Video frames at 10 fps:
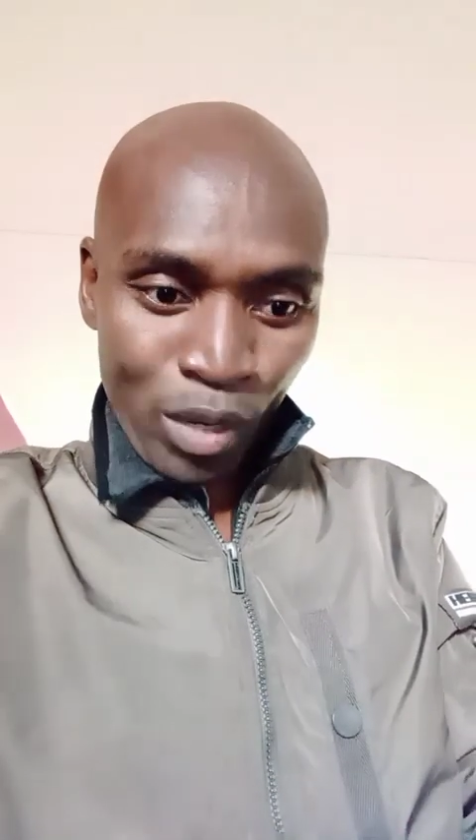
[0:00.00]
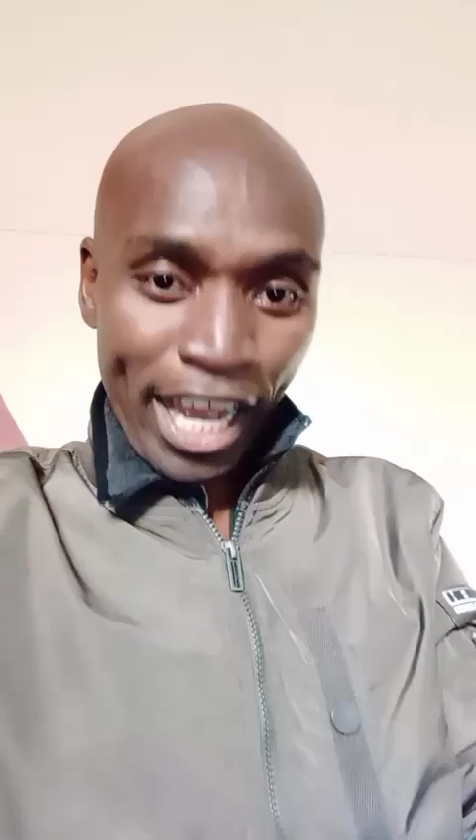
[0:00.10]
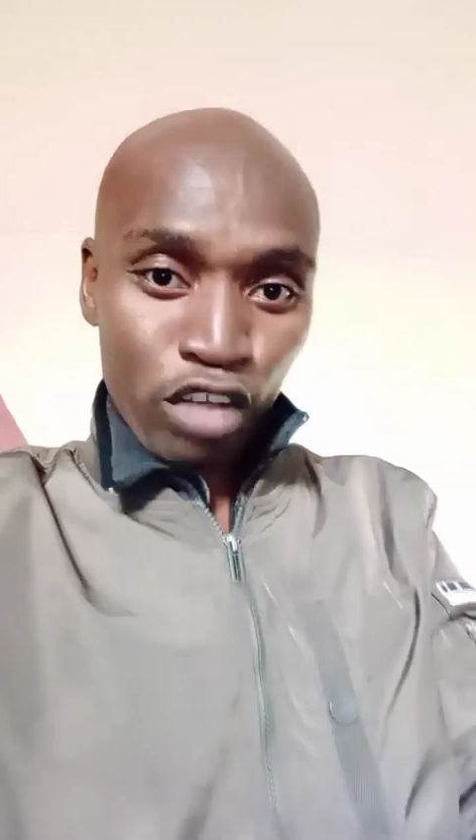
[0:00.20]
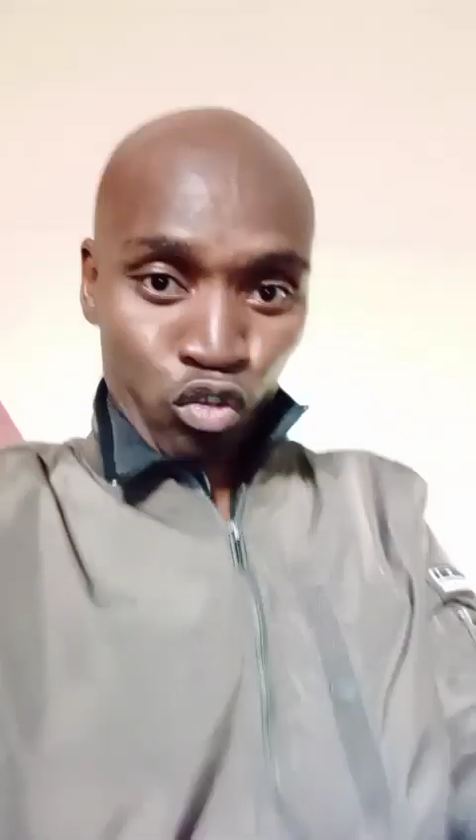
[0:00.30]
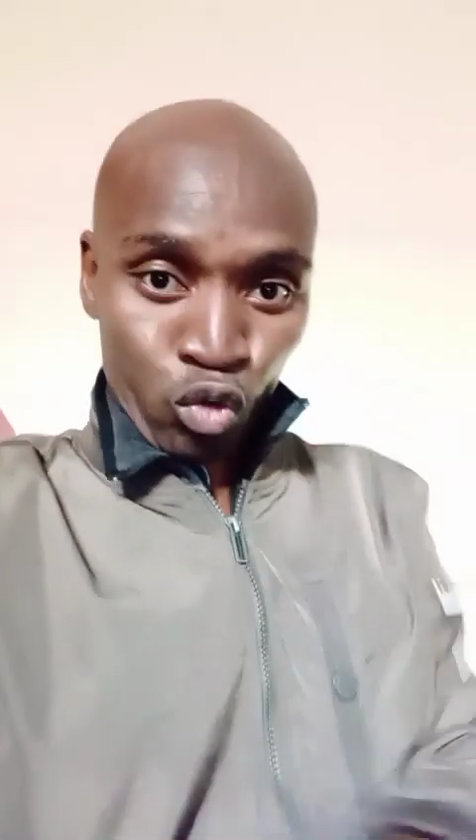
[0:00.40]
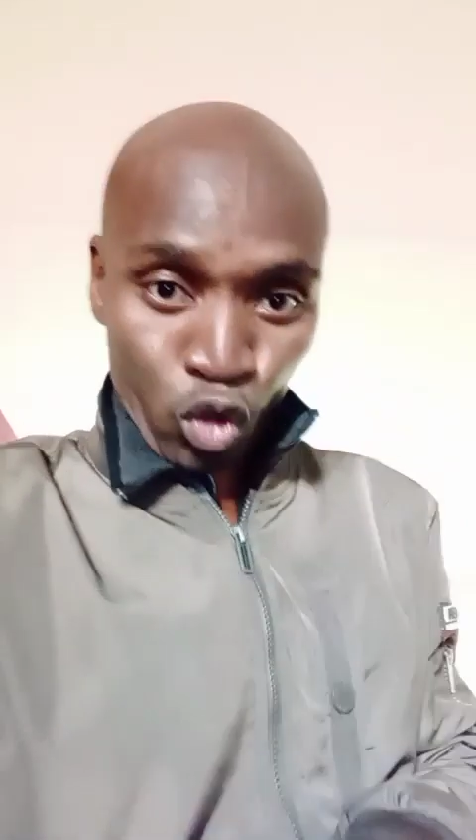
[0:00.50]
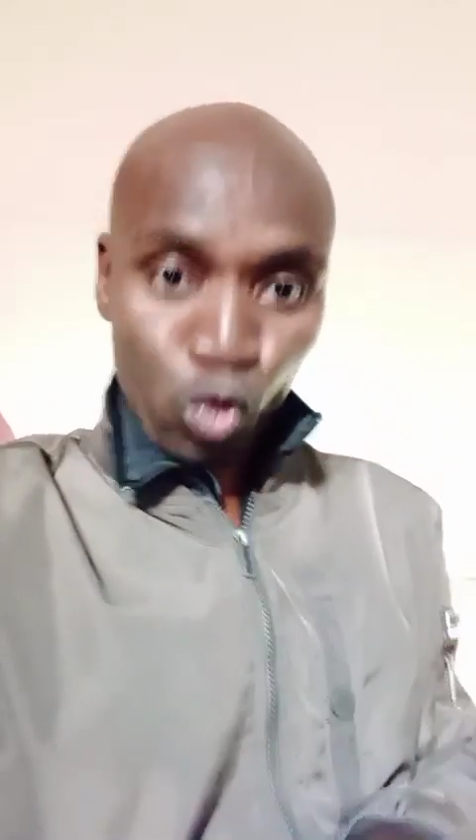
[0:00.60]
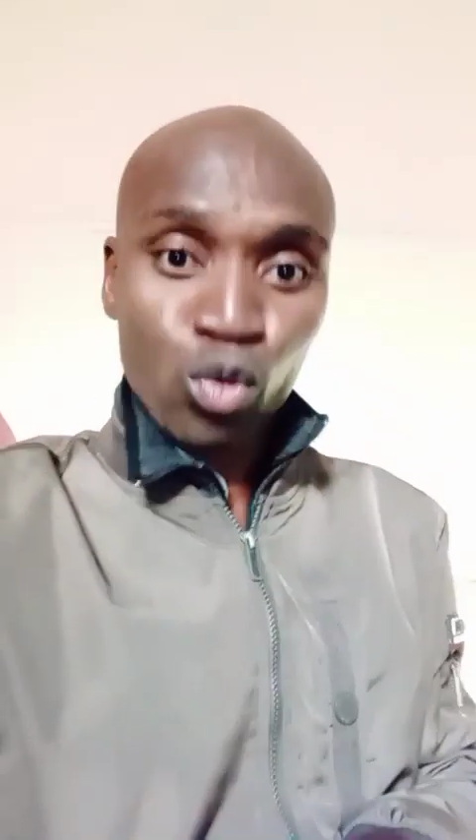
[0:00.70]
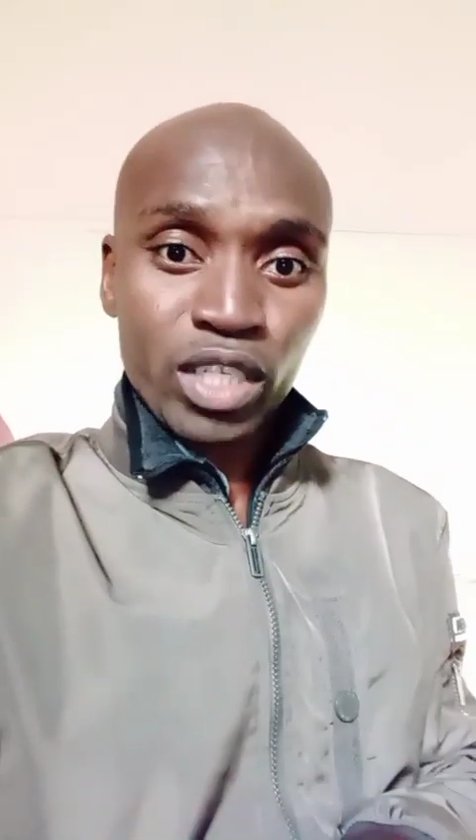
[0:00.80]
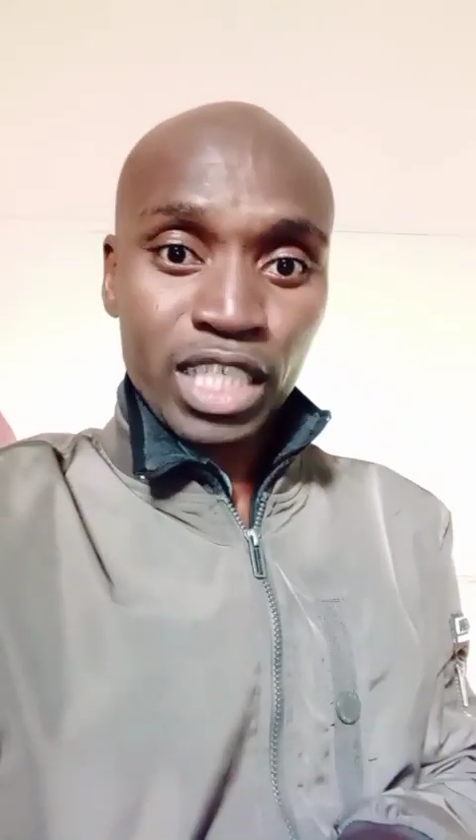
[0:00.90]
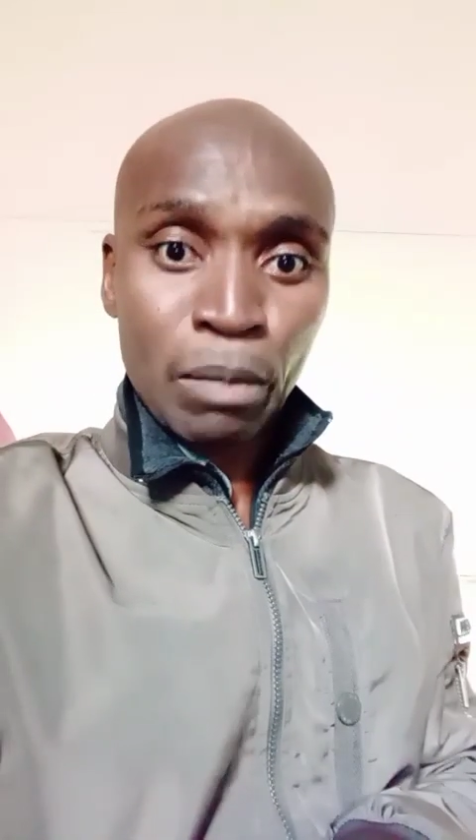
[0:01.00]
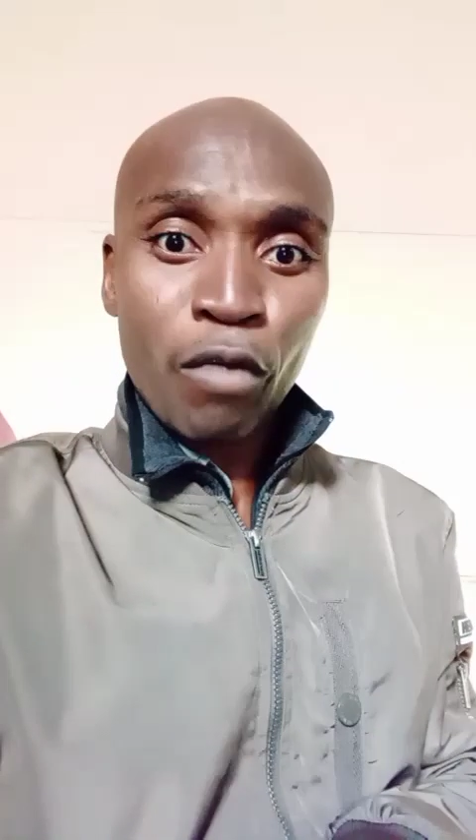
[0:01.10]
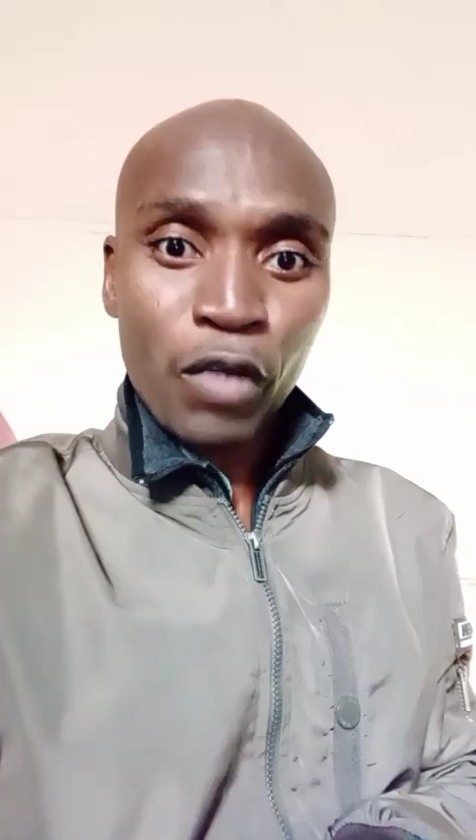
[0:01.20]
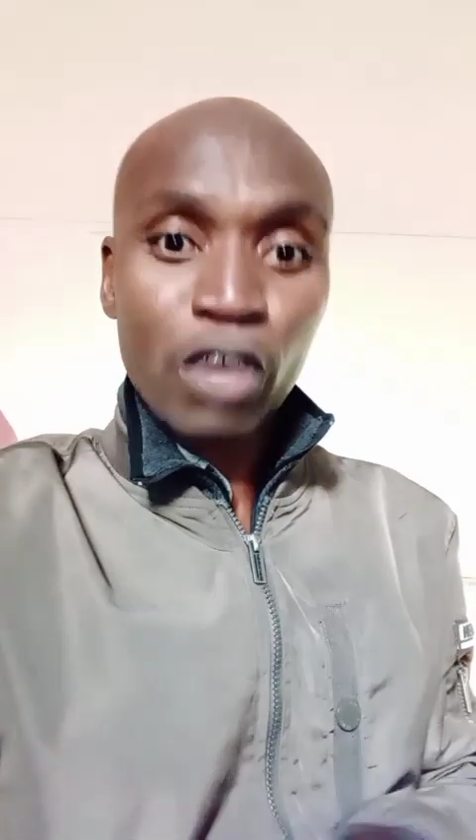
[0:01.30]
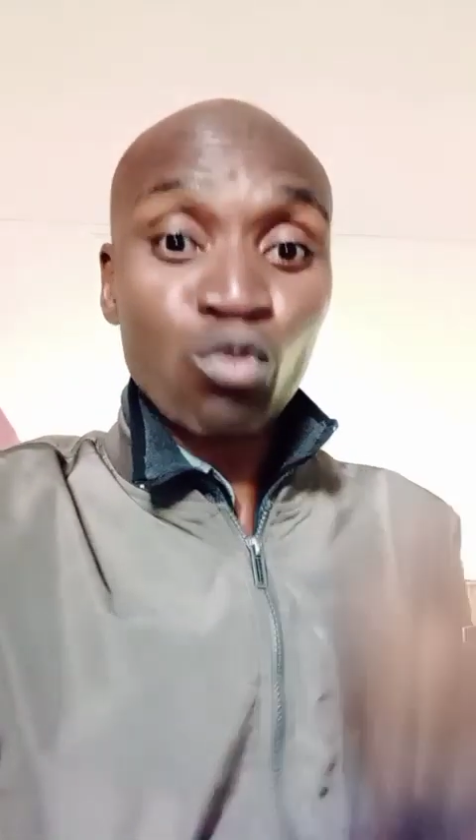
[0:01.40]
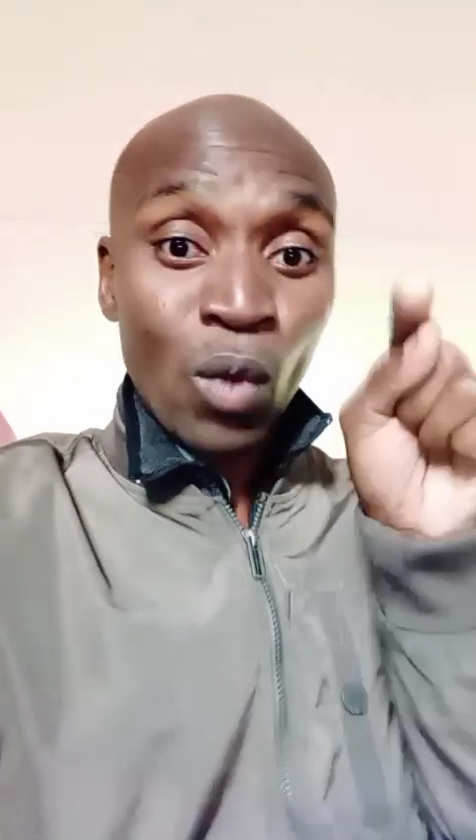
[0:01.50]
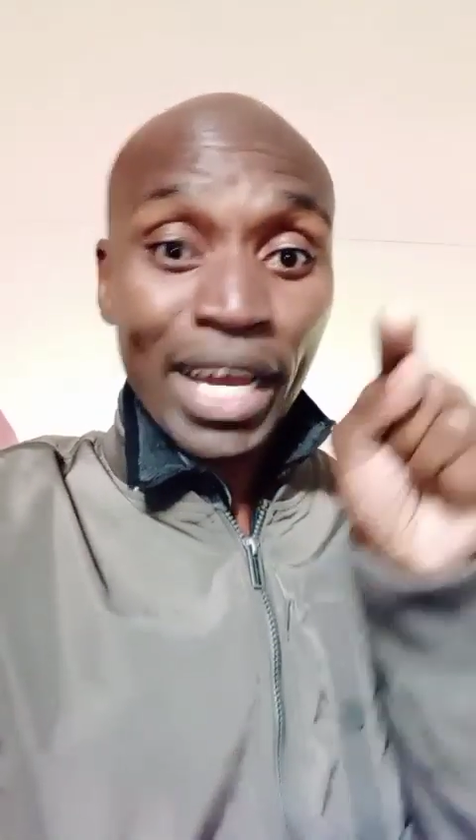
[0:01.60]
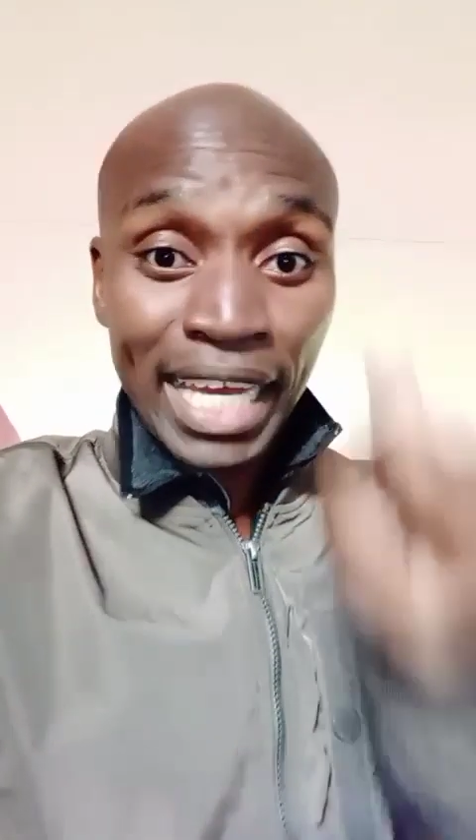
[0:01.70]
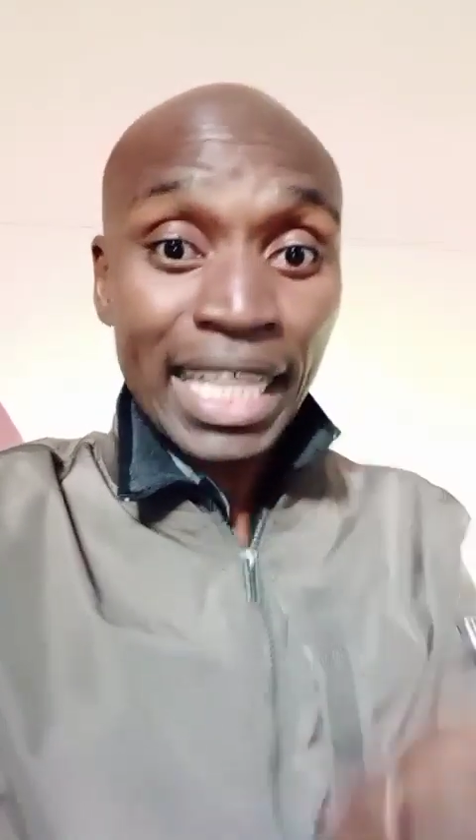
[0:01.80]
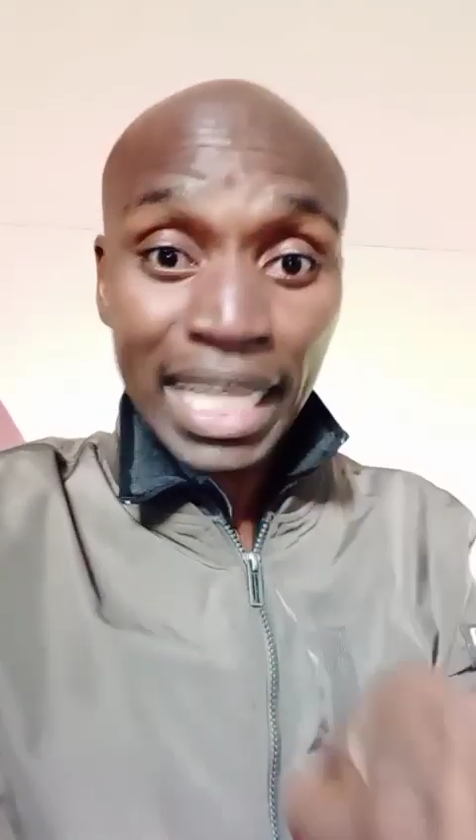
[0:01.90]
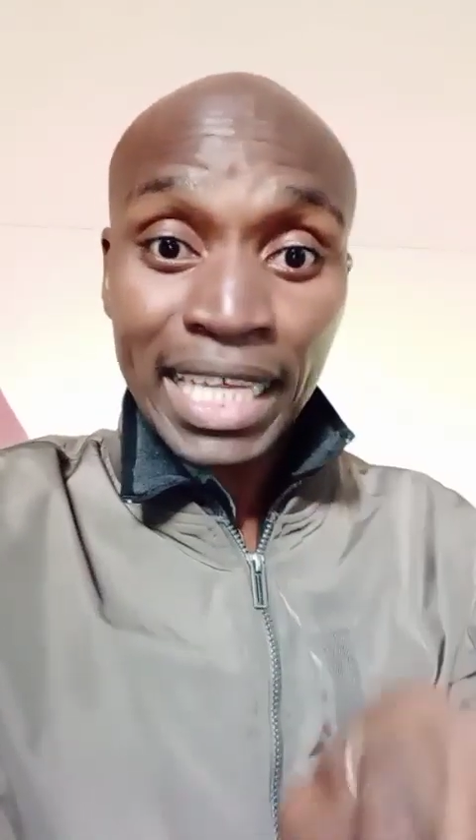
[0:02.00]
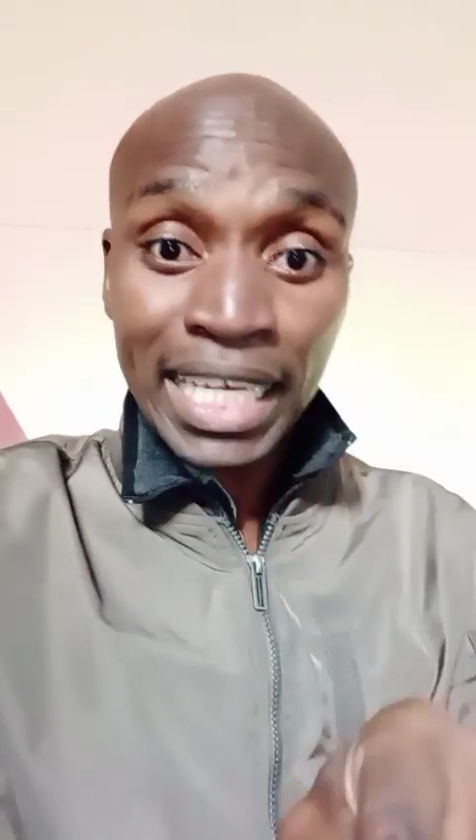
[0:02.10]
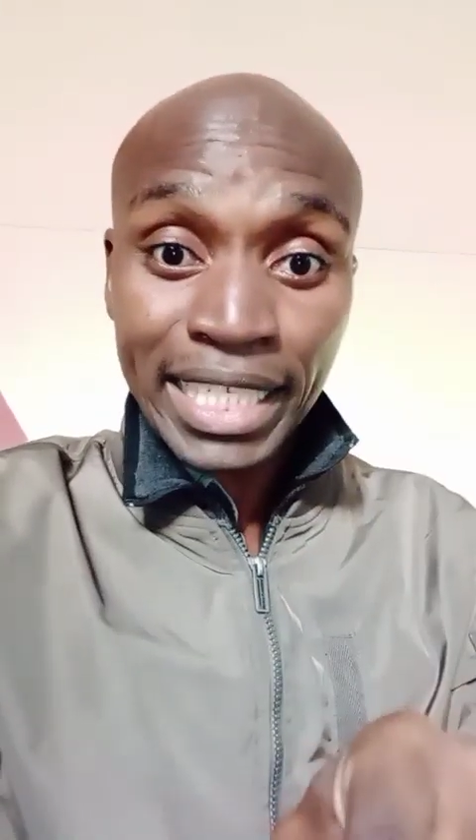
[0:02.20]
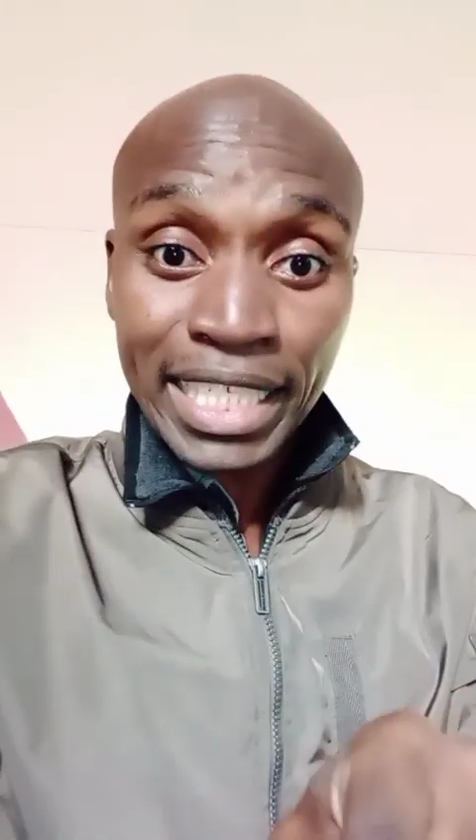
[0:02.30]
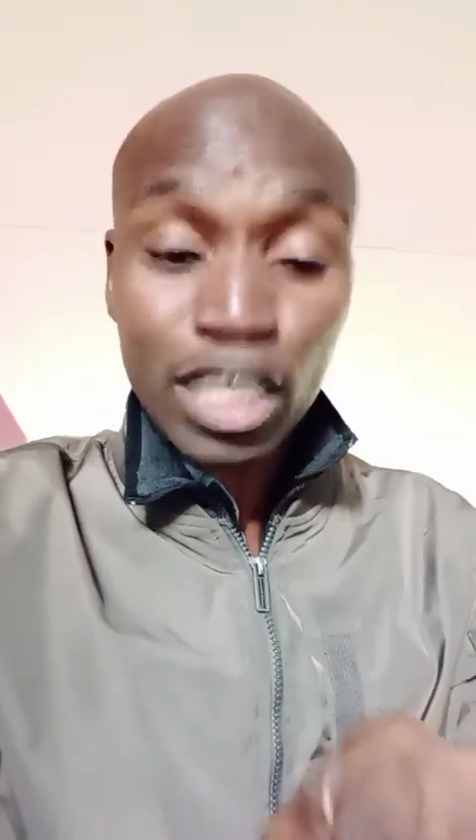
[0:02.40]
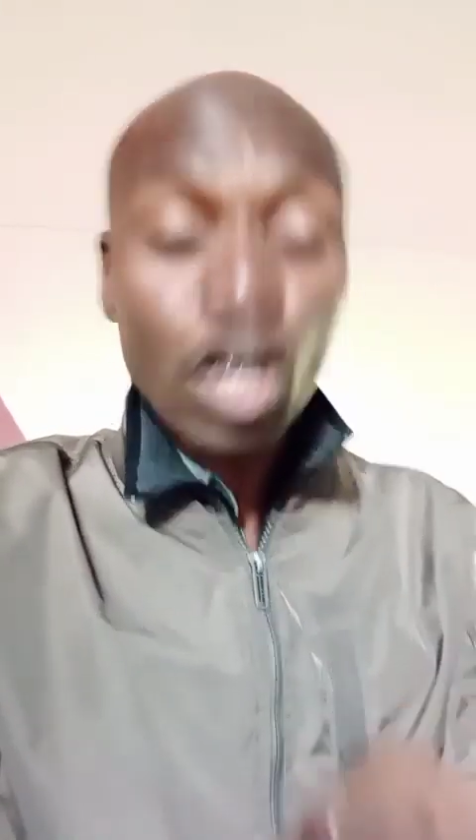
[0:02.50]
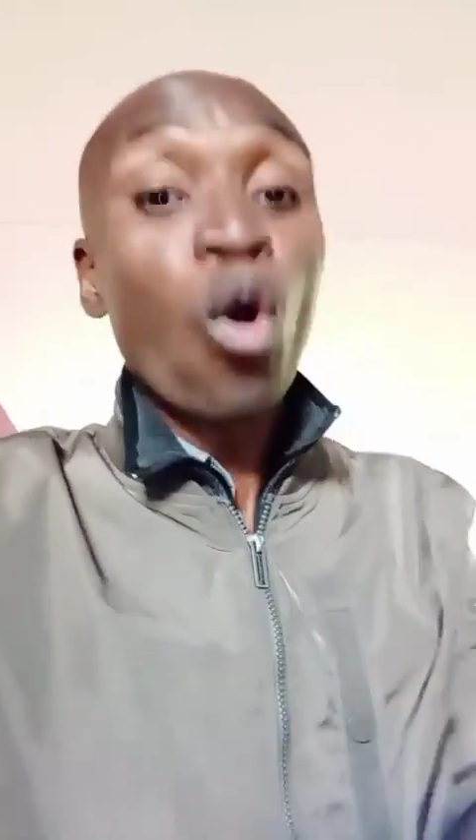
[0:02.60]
exclude some of us who are in the 30s